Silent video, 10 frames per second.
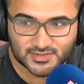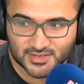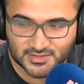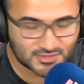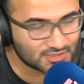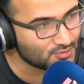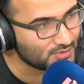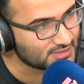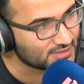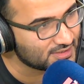Insta
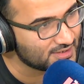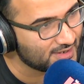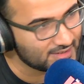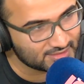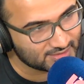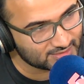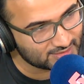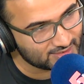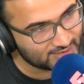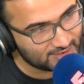stories anything
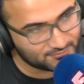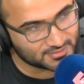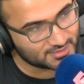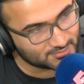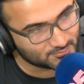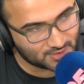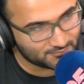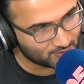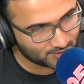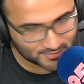and everything
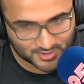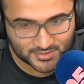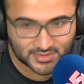wherever I'm doing.